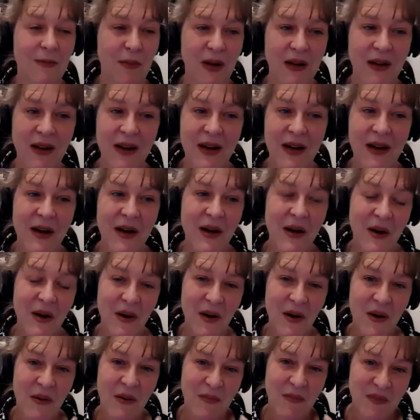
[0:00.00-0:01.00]
But
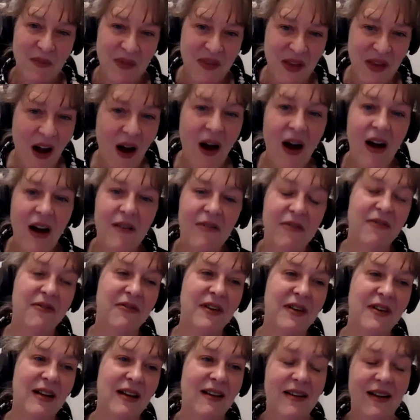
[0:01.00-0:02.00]
now I
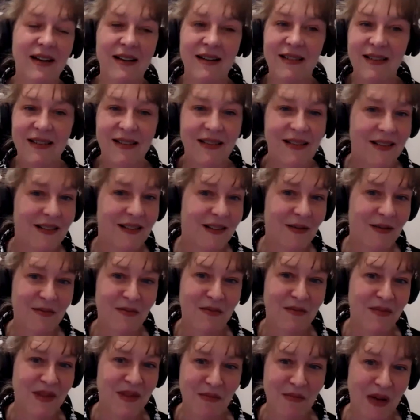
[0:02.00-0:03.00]
feel that
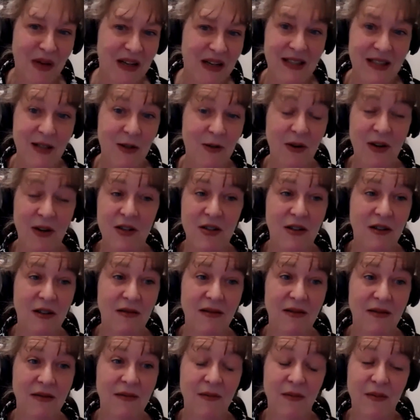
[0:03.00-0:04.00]
in many
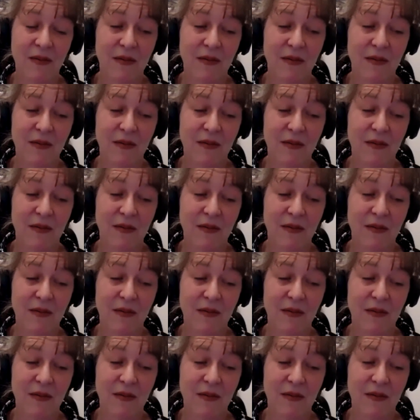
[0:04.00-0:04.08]
situations